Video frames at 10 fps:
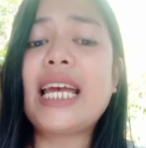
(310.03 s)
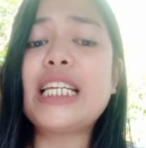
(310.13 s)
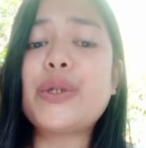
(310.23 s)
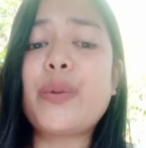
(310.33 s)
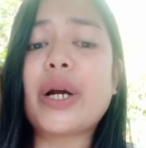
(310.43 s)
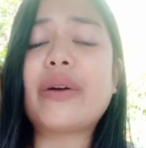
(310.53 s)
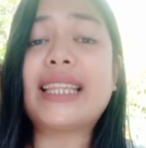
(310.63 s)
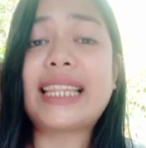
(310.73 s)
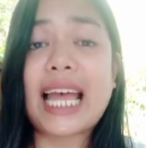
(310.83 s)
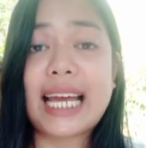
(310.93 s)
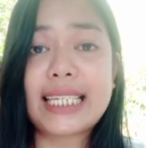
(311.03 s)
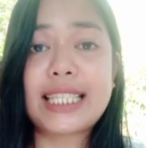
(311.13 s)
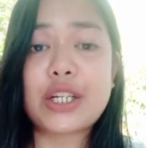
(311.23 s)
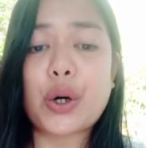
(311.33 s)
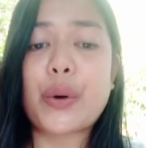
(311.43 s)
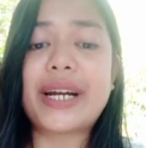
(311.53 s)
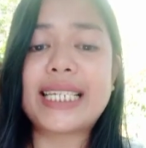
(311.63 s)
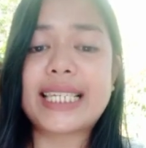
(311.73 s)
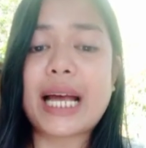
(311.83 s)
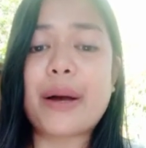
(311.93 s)
is where a test or
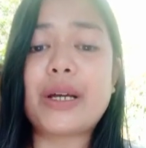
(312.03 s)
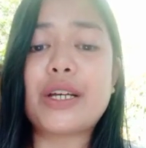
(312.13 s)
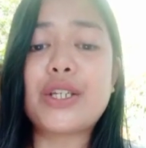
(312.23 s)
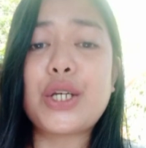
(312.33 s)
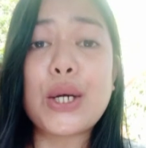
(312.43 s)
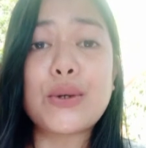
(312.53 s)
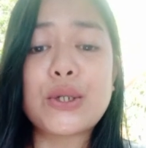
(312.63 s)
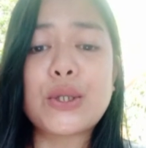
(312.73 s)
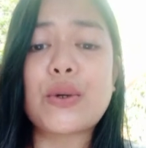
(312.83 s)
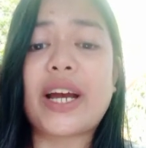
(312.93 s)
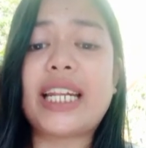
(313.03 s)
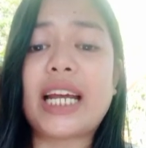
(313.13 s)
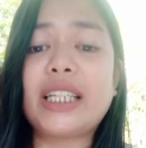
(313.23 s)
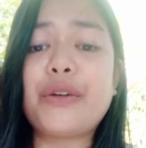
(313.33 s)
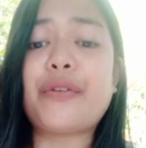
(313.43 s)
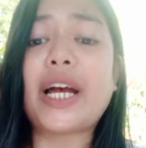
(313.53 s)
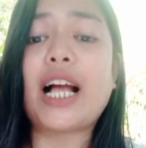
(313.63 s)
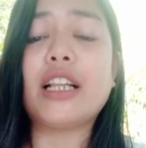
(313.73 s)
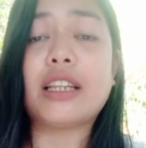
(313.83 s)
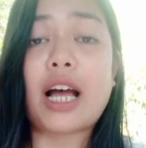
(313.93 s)
exam is used to identify
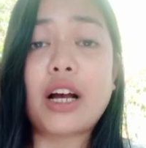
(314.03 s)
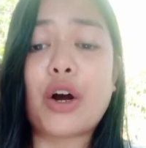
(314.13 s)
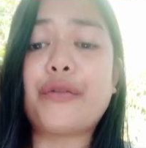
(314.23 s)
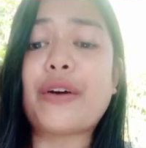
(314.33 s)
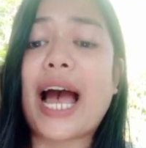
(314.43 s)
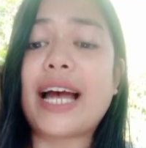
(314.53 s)
a lack of